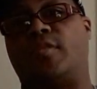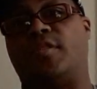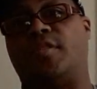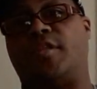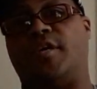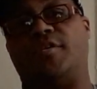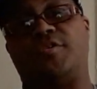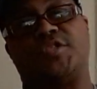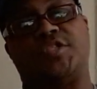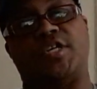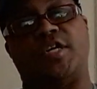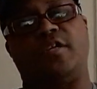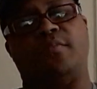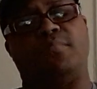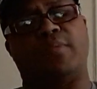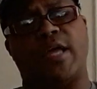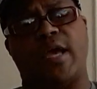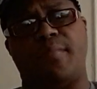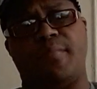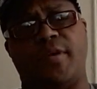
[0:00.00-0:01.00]
they'll say the
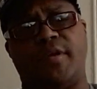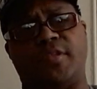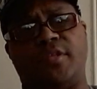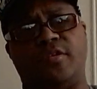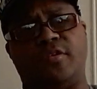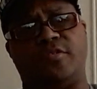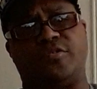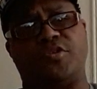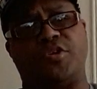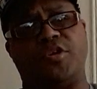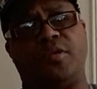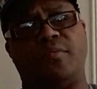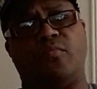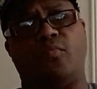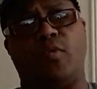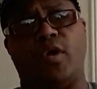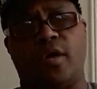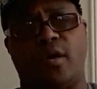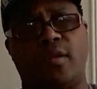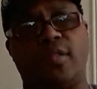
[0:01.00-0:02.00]
black man didn't treat
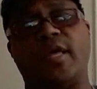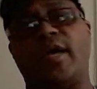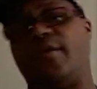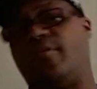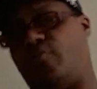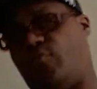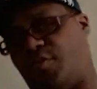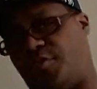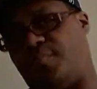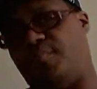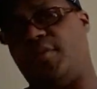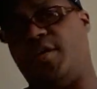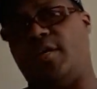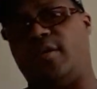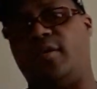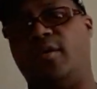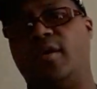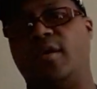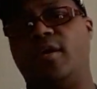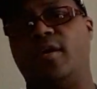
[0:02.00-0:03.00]
them well, like with
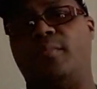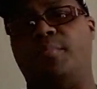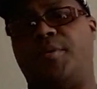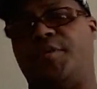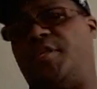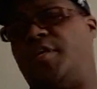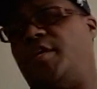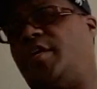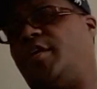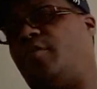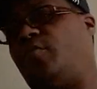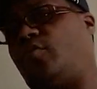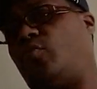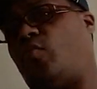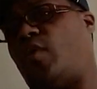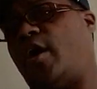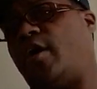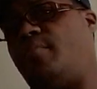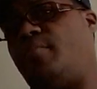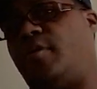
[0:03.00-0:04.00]
me. But then they get with a
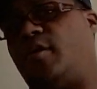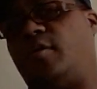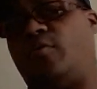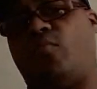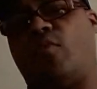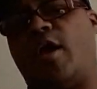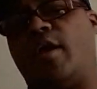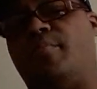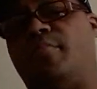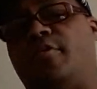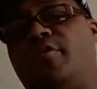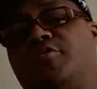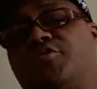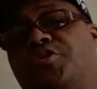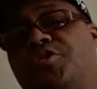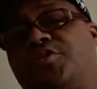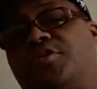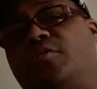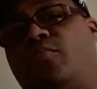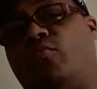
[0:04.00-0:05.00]
white man, and the white man
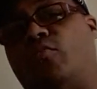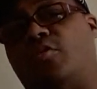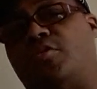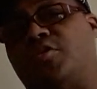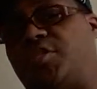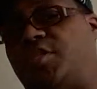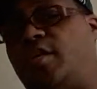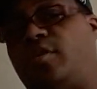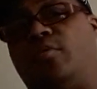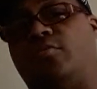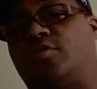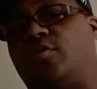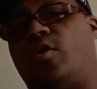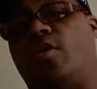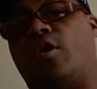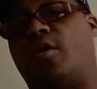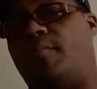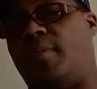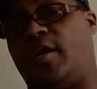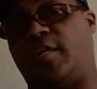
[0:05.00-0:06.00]
treats them worse. They don't
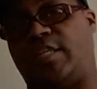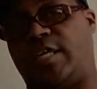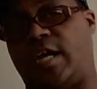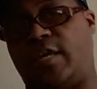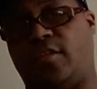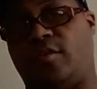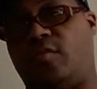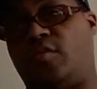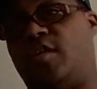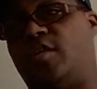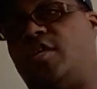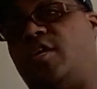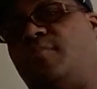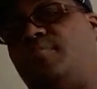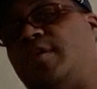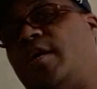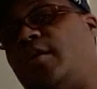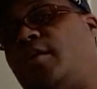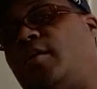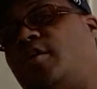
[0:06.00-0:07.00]
talk about that, though. They
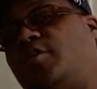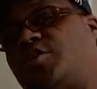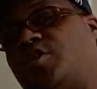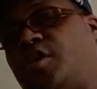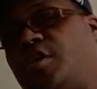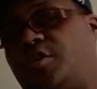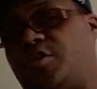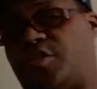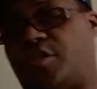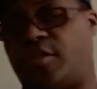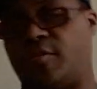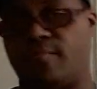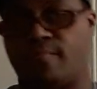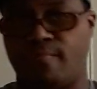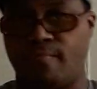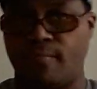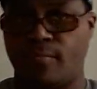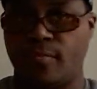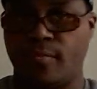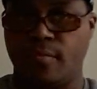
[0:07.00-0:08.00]
keep that hush-hush.
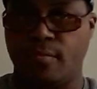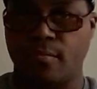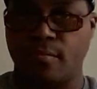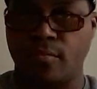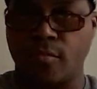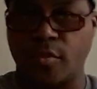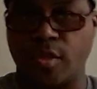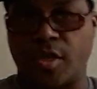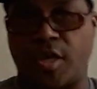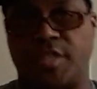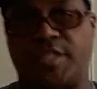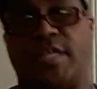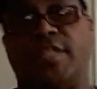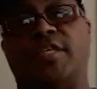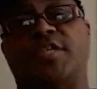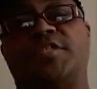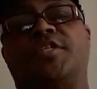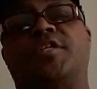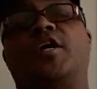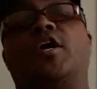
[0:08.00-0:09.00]
Because that
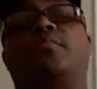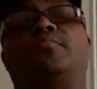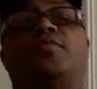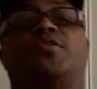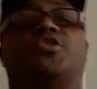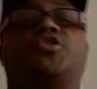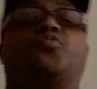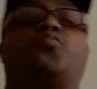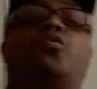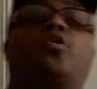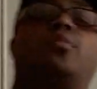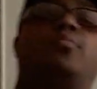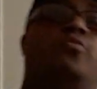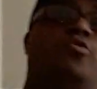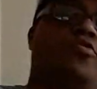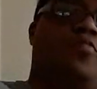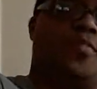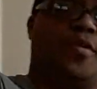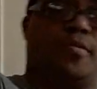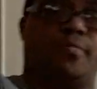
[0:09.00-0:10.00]
doesn't help the swirl
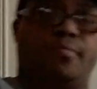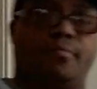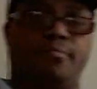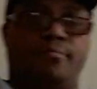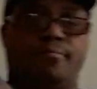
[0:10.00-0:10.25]
movement.